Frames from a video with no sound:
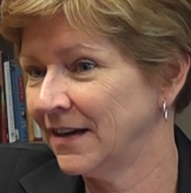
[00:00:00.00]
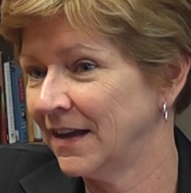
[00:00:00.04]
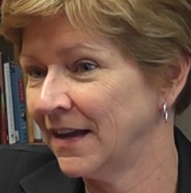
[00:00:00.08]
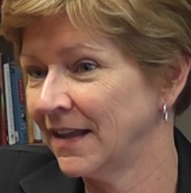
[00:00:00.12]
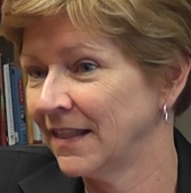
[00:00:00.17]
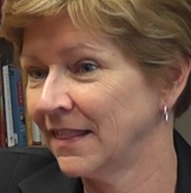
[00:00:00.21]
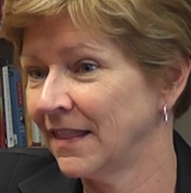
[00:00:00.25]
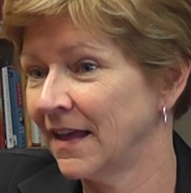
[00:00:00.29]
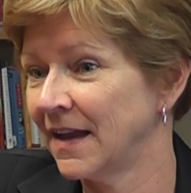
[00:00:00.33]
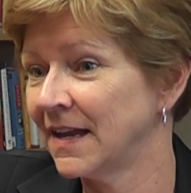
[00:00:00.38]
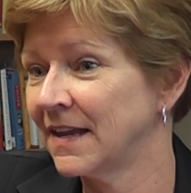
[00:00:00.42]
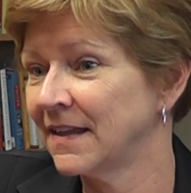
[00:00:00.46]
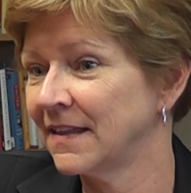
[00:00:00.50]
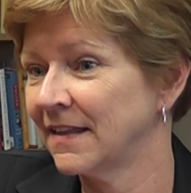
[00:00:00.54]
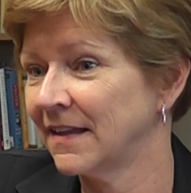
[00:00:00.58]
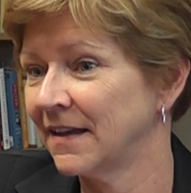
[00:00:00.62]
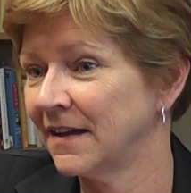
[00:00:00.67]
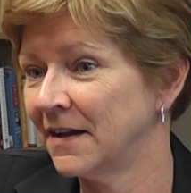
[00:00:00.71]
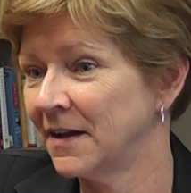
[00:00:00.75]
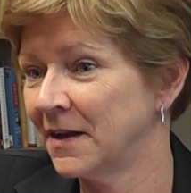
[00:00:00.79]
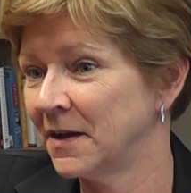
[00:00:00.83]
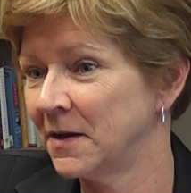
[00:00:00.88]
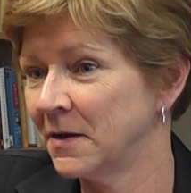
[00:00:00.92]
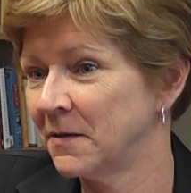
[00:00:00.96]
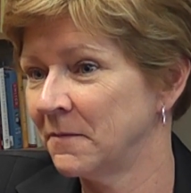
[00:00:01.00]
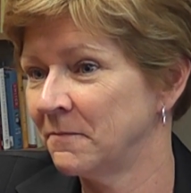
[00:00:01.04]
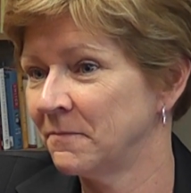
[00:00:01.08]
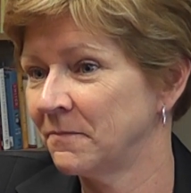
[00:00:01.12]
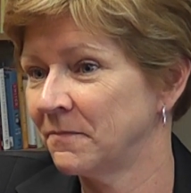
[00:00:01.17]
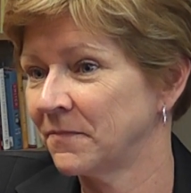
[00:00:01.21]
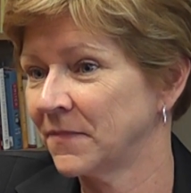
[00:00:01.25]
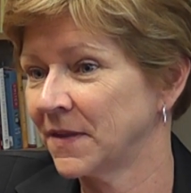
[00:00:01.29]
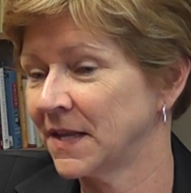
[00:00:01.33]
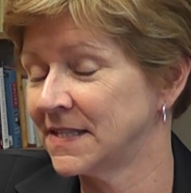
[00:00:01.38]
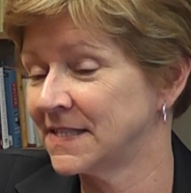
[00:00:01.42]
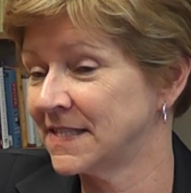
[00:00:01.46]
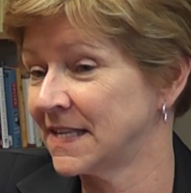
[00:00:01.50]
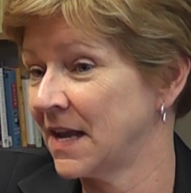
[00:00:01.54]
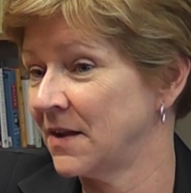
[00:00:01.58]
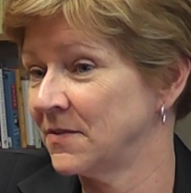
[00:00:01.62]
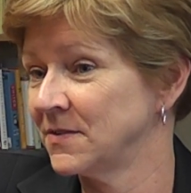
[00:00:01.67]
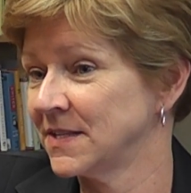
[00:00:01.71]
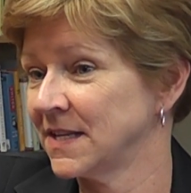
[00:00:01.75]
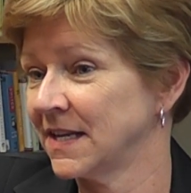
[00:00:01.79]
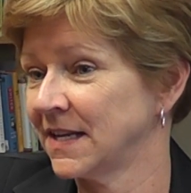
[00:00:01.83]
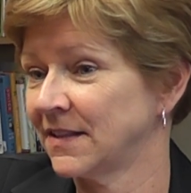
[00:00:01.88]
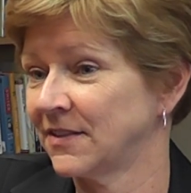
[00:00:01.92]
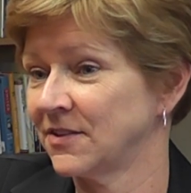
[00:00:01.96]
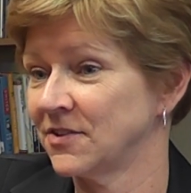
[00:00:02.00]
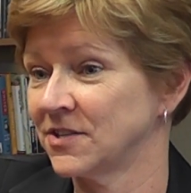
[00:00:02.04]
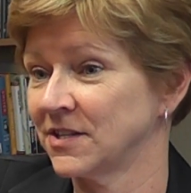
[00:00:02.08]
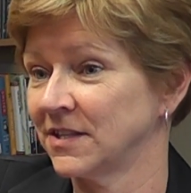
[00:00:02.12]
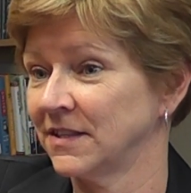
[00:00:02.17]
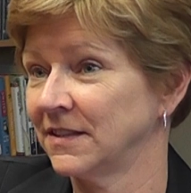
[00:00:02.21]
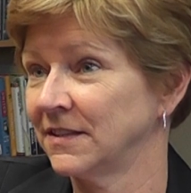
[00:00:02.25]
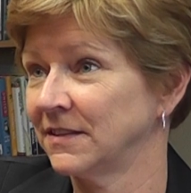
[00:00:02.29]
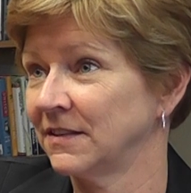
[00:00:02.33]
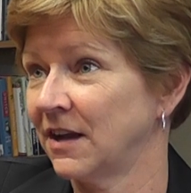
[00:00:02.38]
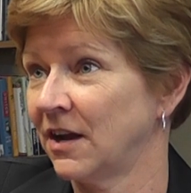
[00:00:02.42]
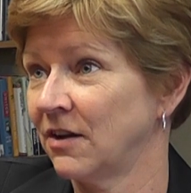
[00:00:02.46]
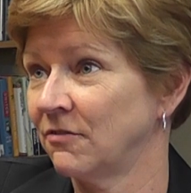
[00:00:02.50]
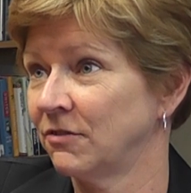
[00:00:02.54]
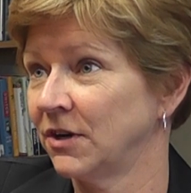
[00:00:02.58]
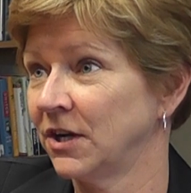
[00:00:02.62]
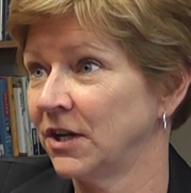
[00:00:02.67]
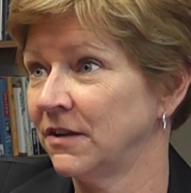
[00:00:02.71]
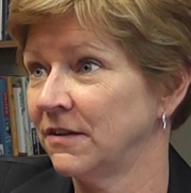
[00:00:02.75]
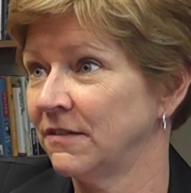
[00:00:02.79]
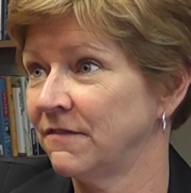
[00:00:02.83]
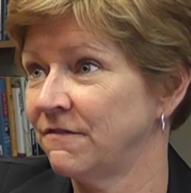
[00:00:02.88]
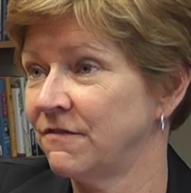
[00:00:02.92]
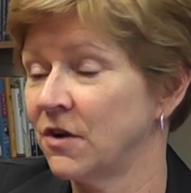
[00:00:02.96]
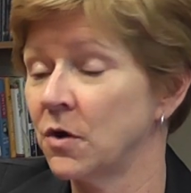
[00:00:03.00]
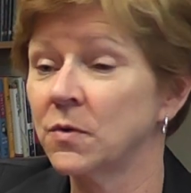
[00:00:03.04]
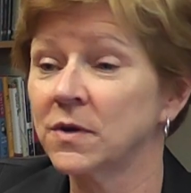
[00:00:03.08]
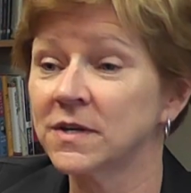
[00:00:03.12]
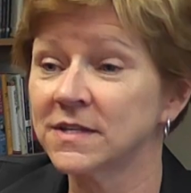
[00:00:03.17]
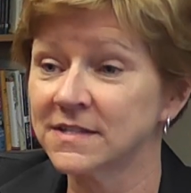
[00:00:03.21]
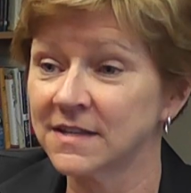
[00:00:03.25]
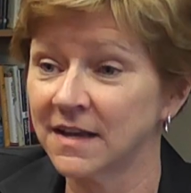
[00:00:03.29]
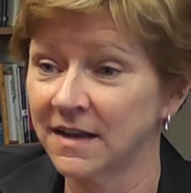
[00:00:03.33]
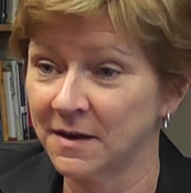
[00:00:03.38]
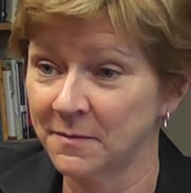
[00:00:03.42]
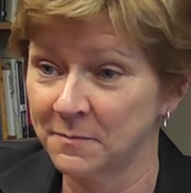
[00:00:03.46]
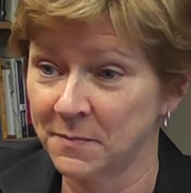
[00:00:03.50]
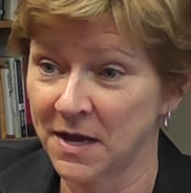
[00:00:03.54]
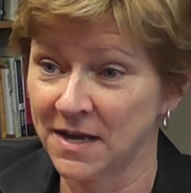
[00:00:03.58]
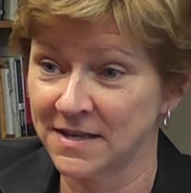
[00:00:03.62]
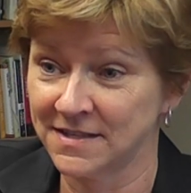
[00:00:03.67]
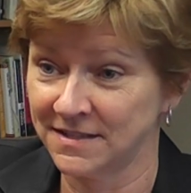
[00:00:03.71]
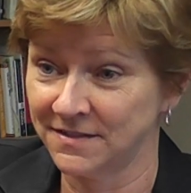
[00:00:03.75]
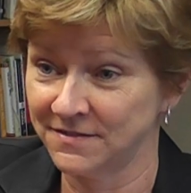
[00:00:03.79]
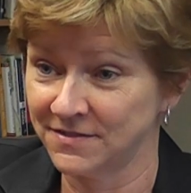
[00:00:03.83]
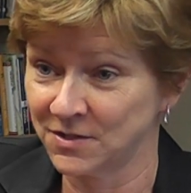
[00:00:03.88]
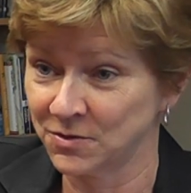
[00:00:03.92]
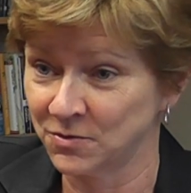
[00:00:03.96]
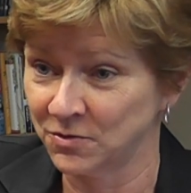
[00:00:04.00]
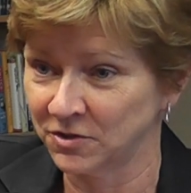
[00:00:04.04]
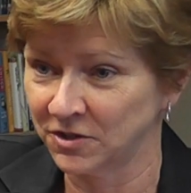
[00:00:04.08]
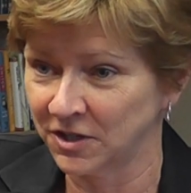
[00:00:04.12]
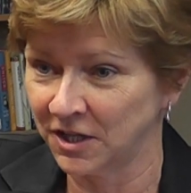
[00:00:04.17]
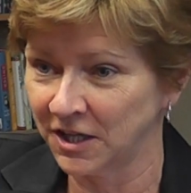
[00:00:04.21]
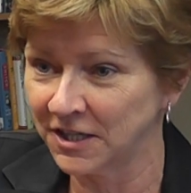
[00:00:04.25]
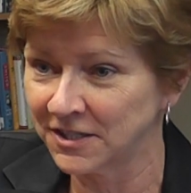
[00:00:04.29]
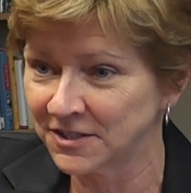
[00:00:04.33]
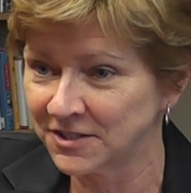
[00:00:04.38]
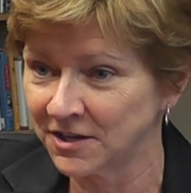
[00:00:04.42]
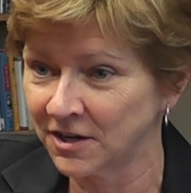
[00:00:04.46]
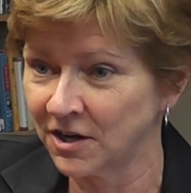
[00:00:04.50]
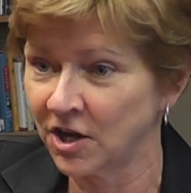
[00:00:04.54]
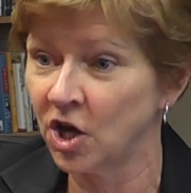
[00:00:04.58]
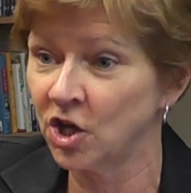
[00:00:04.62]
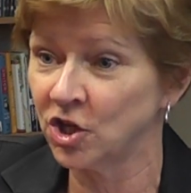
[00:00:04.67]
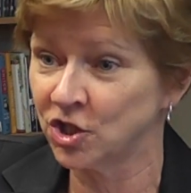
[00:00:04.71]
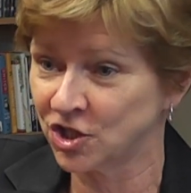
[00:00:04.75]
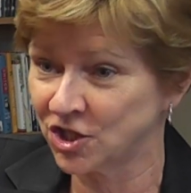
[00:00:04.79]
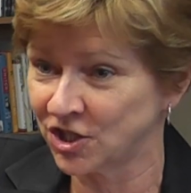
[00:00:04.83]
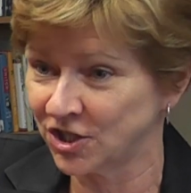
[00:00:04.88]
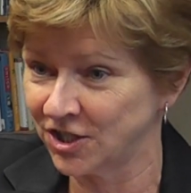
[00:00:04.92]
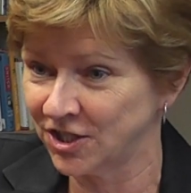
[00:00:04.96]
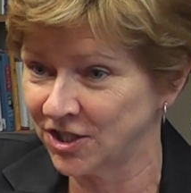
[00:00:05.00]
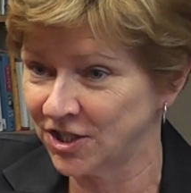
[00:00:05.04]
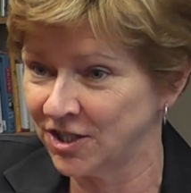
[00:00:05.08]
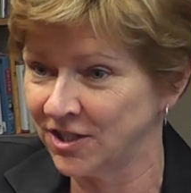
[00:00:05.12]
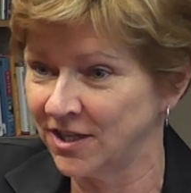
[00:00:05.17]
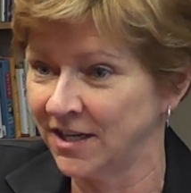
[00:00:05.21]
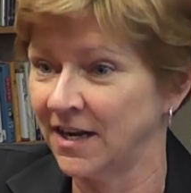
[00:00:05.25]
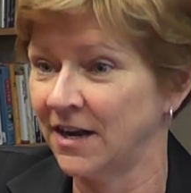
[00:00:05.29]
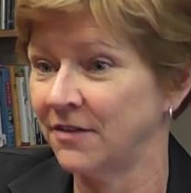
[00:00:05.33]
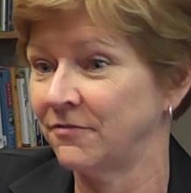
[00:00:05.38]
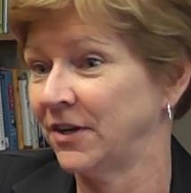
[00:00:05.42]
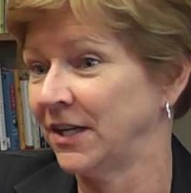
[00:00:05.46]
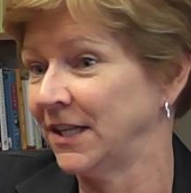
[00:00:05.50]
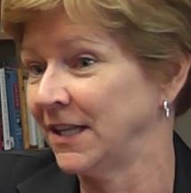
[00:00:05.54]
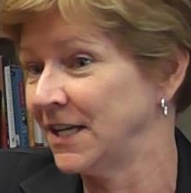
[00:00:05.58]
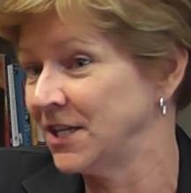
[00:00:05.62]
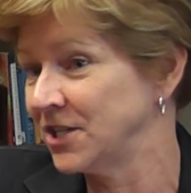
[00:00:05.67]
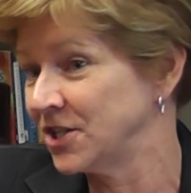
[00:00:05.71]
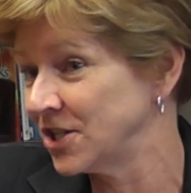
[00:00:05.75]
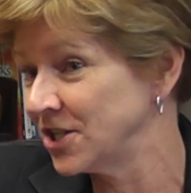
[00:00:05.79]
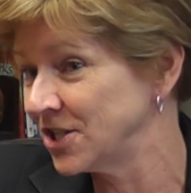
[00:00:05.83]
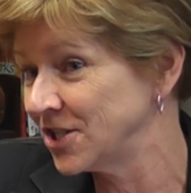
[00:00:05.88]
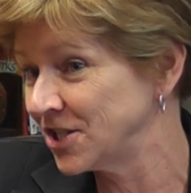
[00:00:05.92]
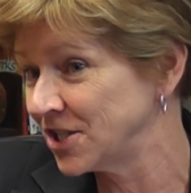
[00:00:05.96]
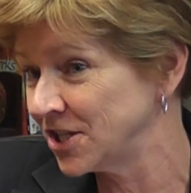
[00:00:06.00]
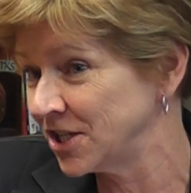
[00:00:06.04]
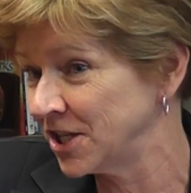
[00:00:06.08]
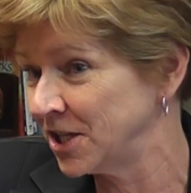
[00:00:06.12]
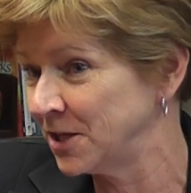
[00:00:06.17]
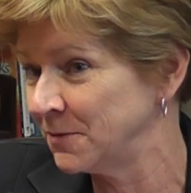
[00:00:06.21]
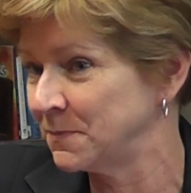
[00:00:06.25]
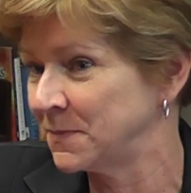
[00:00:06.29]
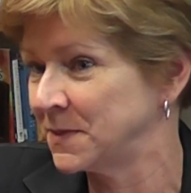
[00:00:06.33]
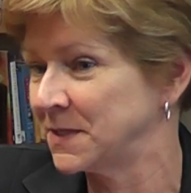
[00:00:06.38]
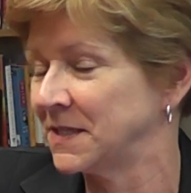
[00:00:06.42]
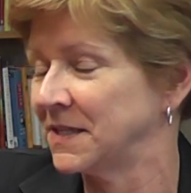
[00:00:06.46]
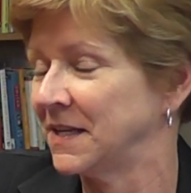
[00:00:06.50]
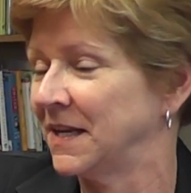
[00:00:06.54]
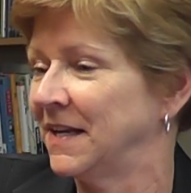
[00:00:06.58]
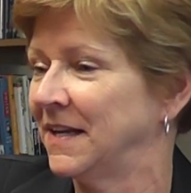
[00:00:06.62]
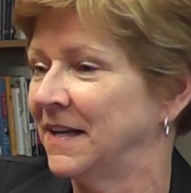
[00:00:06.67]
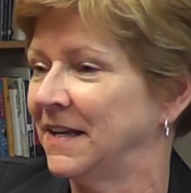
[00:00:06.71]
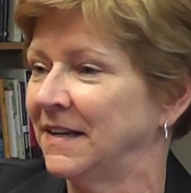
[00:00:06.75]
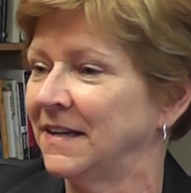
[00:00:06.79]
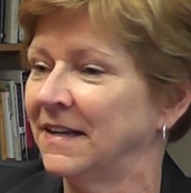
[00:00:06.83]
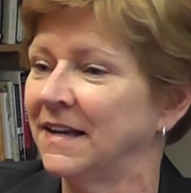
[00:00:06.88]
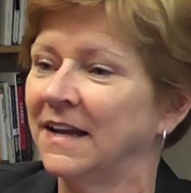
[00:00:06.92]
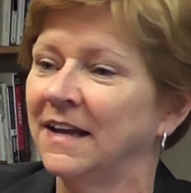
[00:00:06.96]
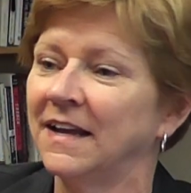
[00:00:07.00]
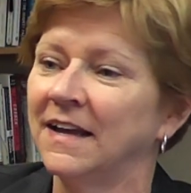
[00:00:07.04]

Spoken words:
I like, it sounds like there's a real focus on a positive school culture and on relationships, and